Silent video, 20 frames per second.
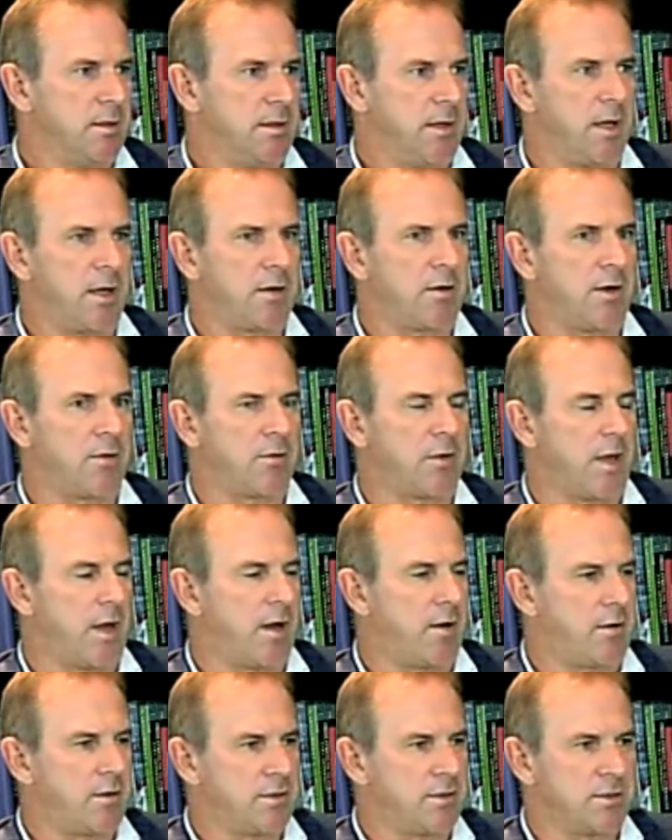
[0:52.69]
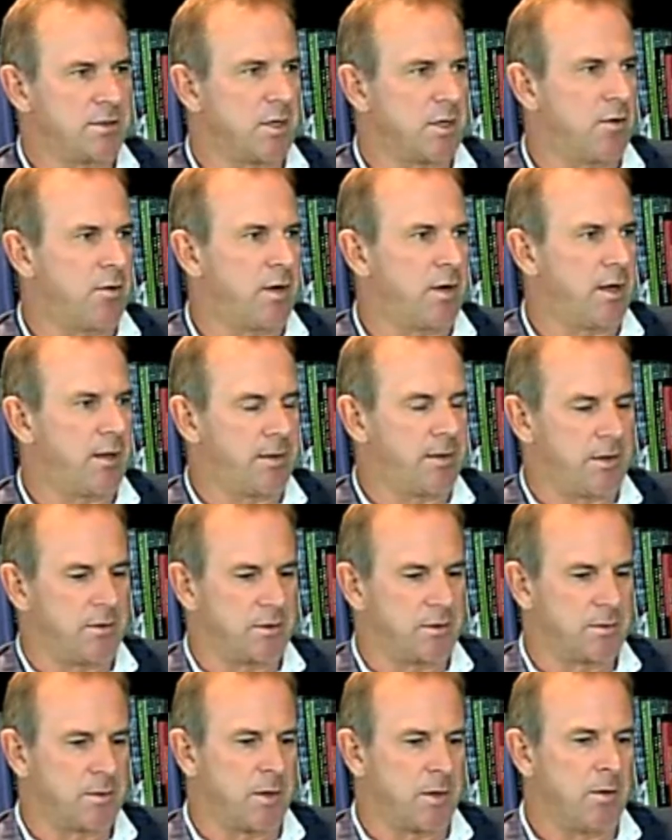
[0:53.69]
aircraft carriers and so on out there
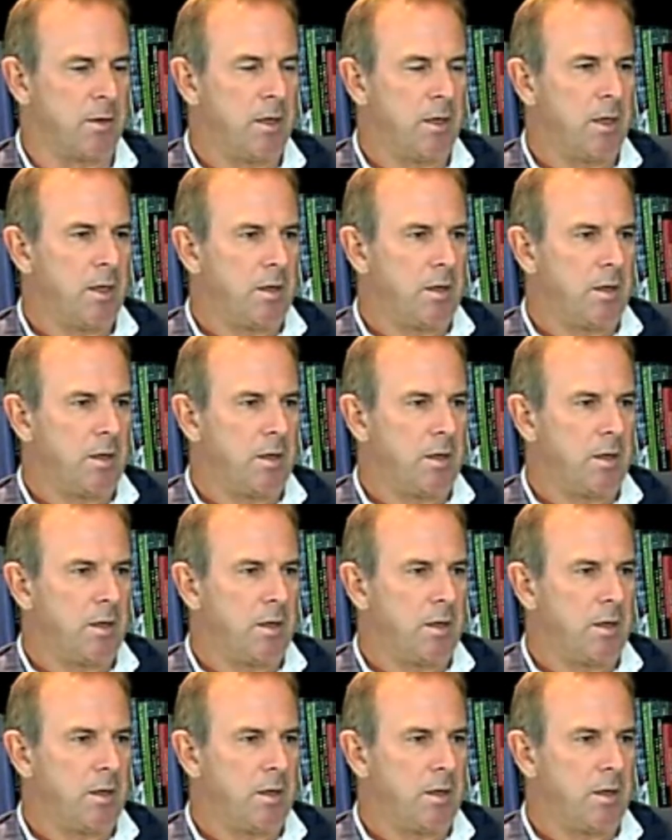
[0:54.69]
as well.